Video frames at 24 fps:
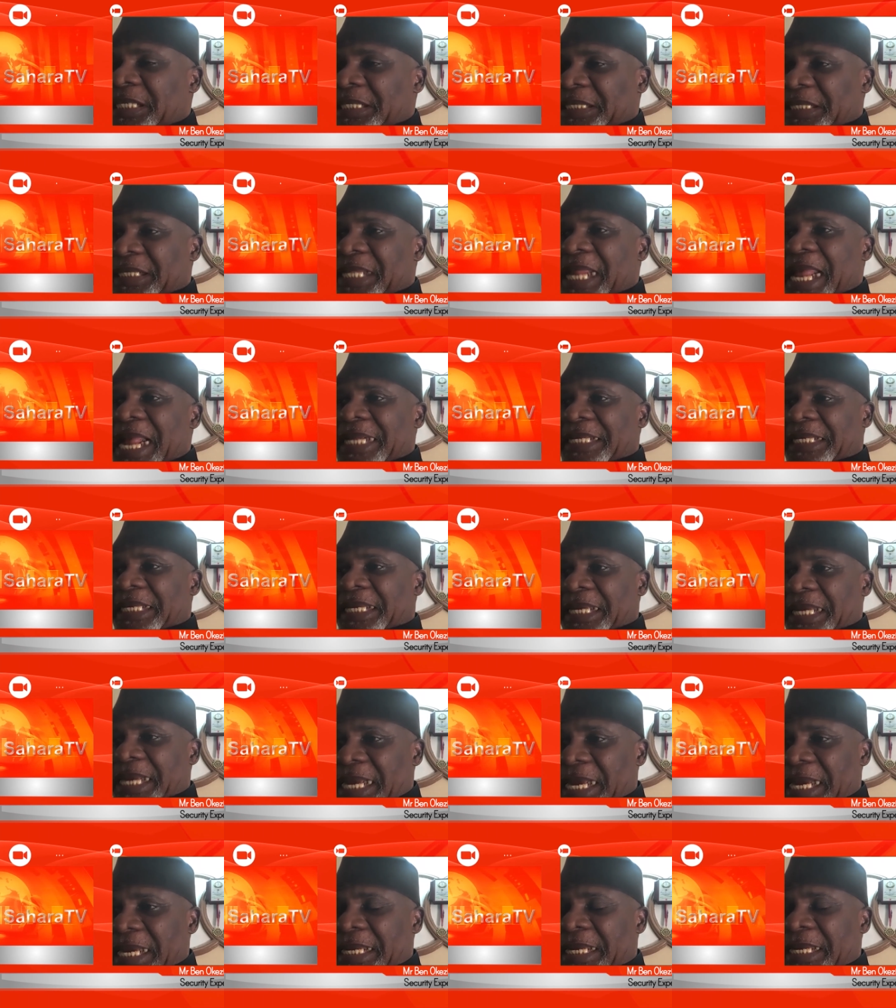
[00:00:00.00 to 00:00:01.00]
is like the
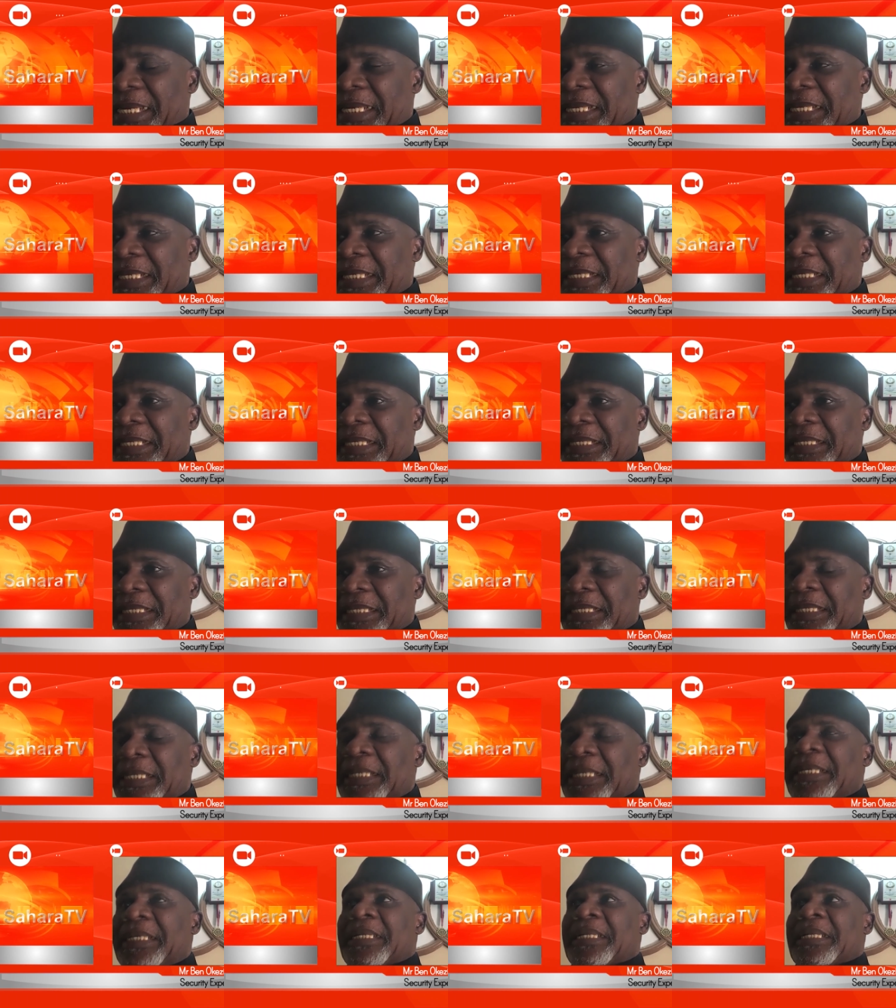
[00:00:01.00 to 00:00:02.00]
egg.
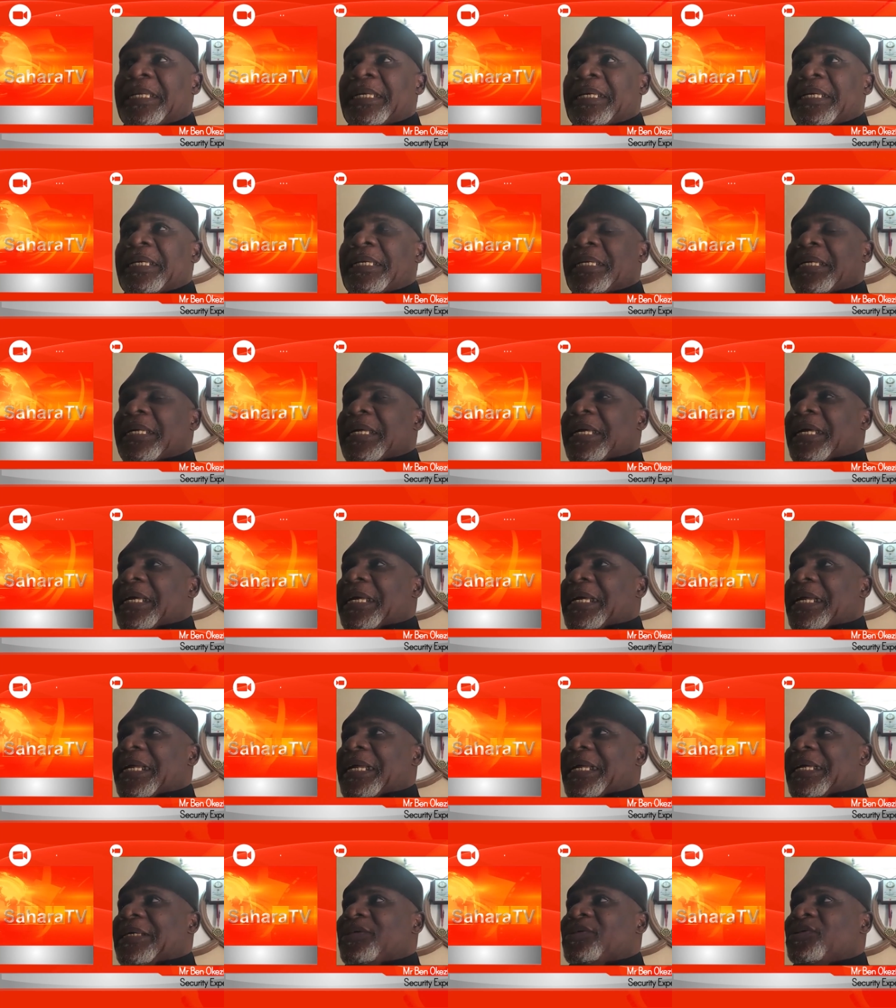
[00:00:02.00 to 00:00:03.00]

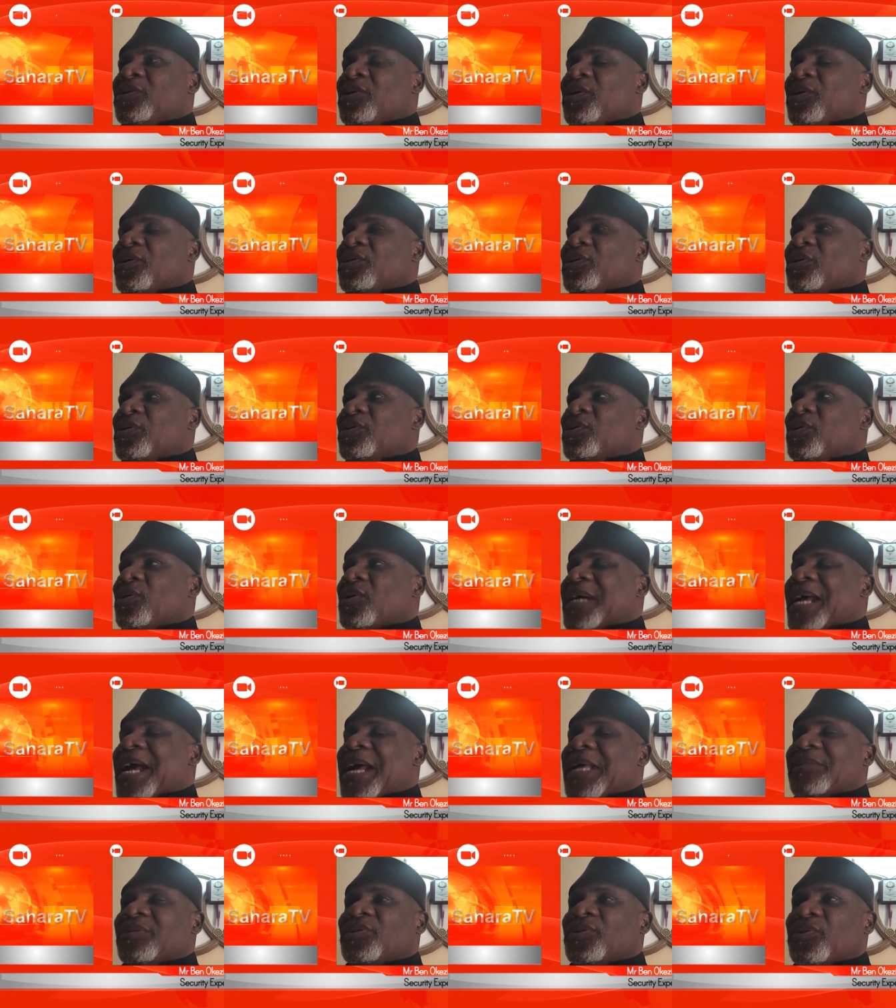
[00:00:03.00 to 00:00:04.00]
Uh, you, you, you
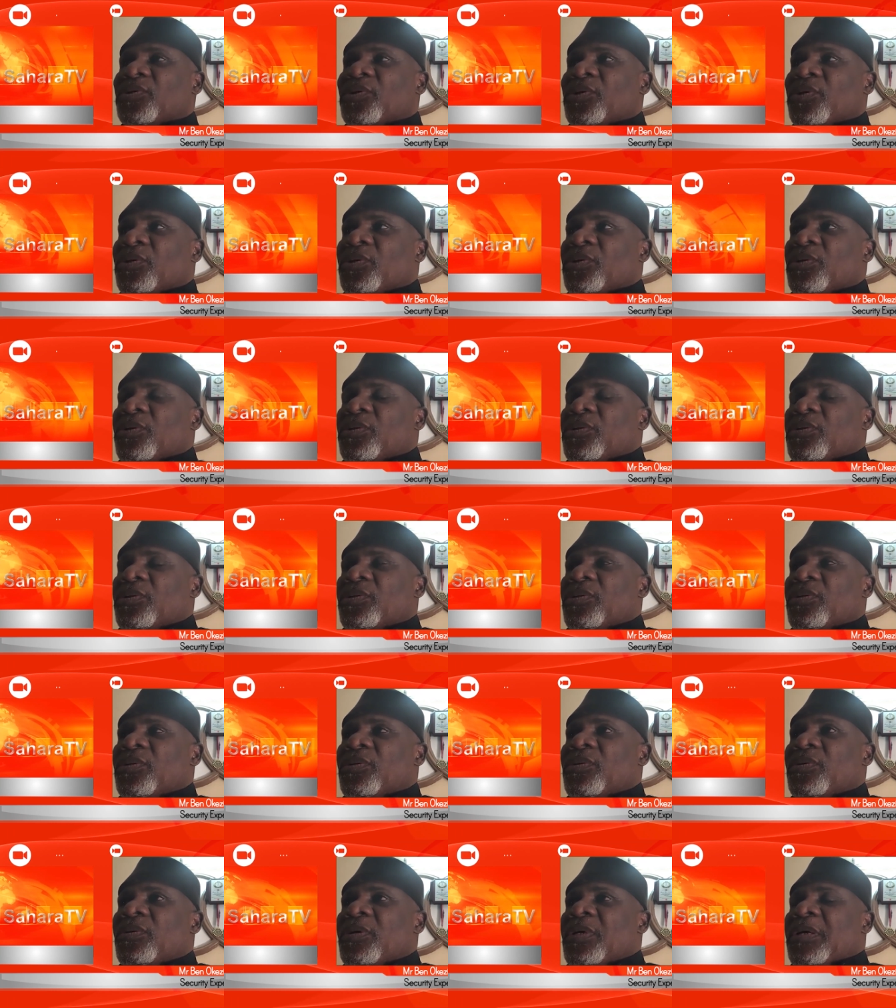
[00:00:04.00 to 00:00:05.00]
can't do
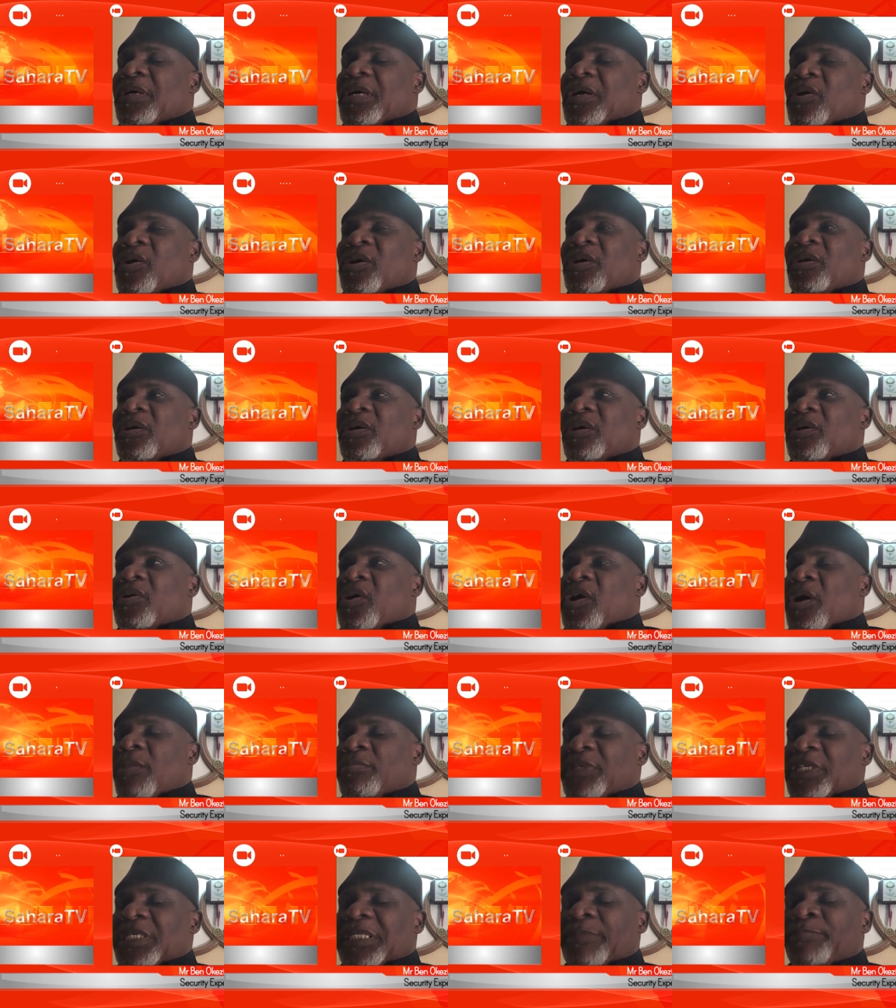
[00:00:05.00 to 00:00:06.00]

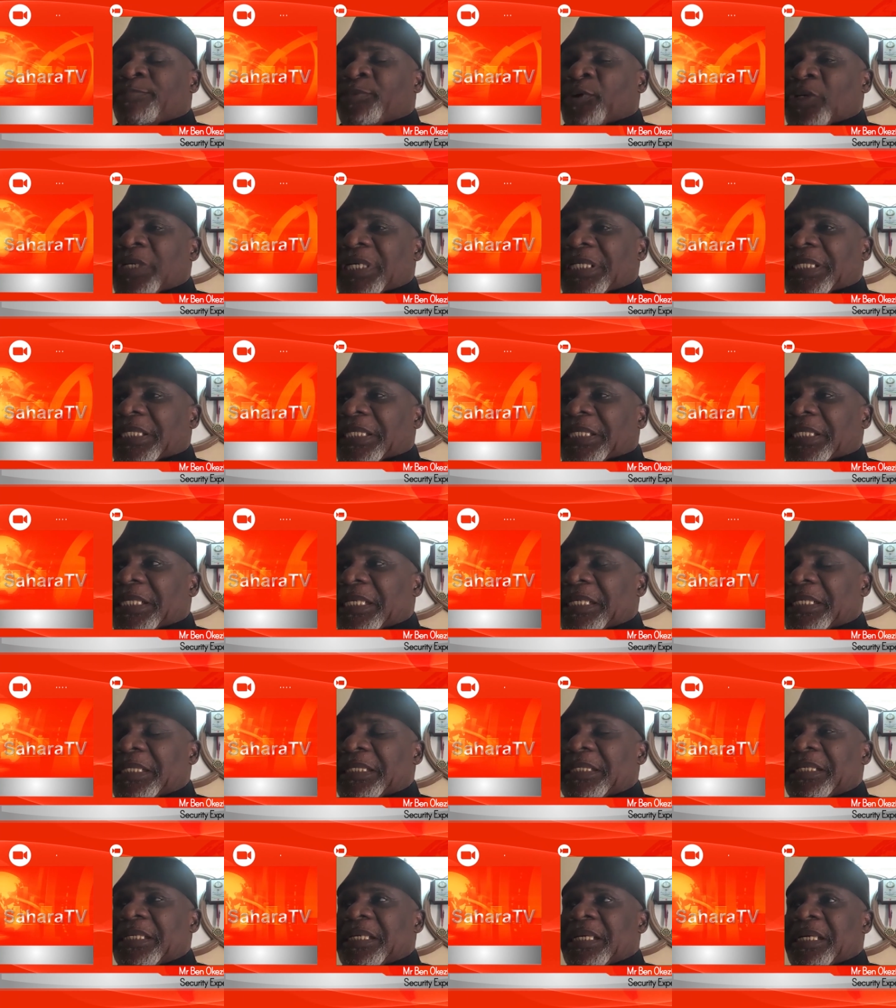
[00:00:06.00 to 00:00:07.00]
community
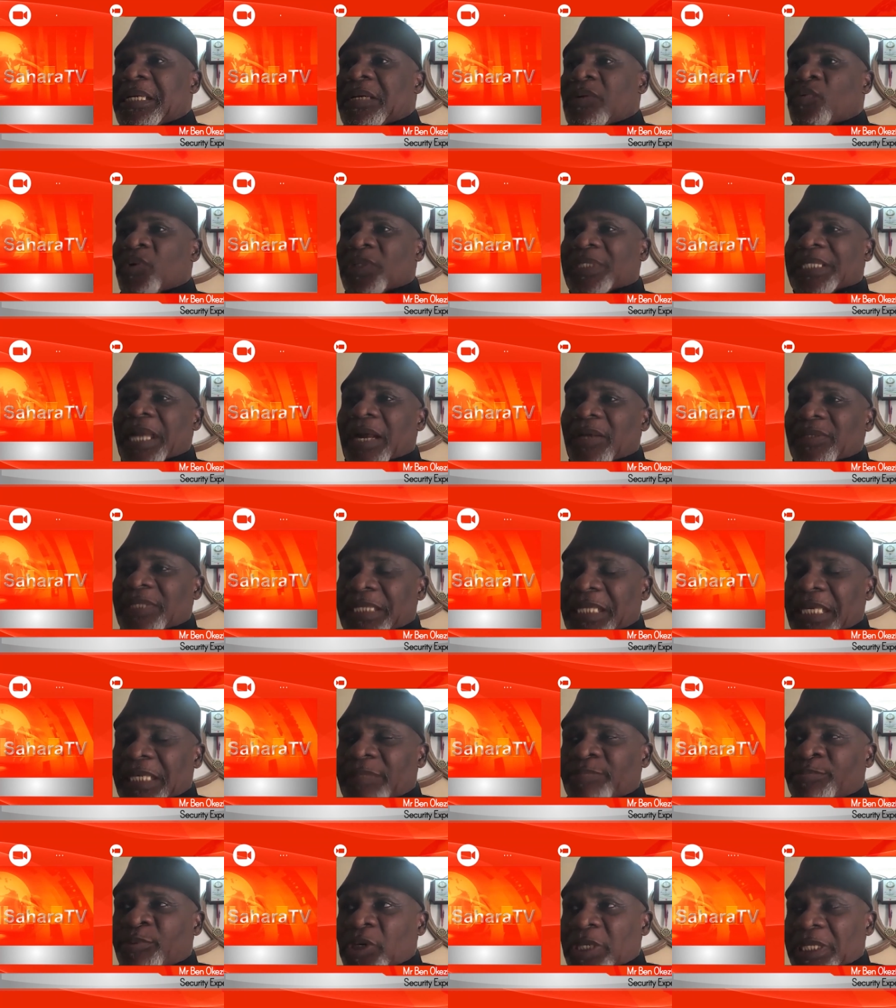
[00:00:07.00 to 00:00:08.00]
policing without
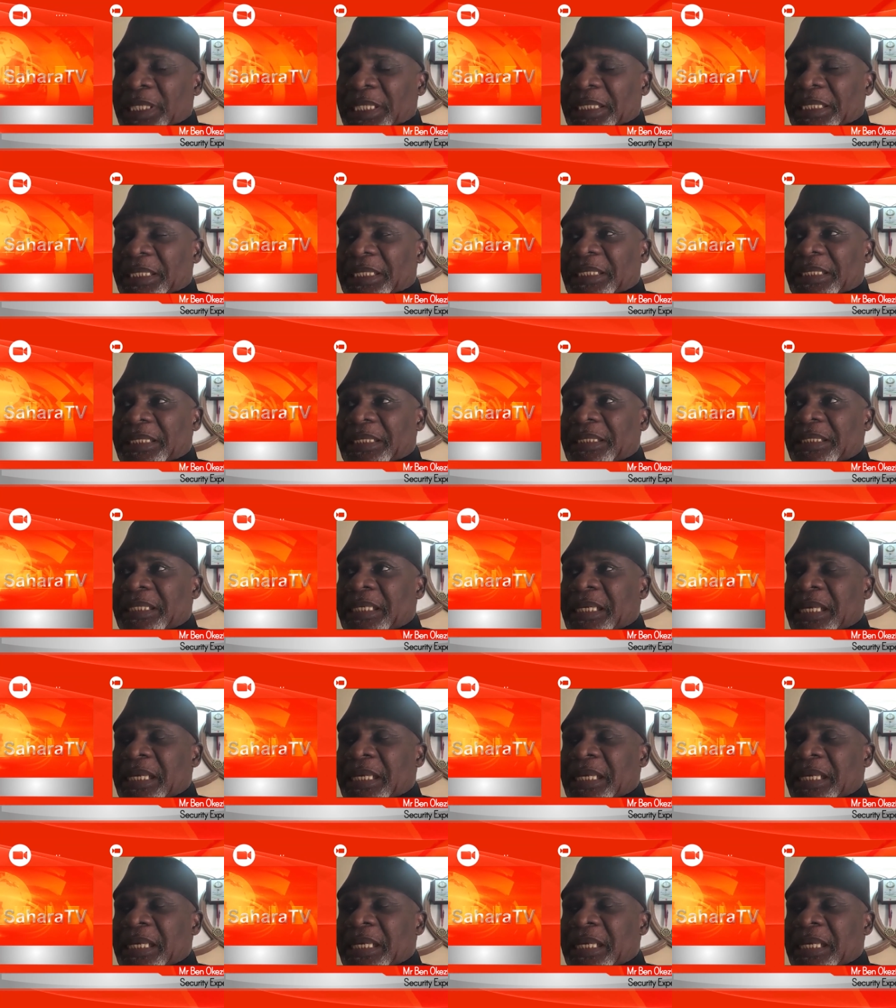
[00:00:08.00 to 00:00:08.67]
state police.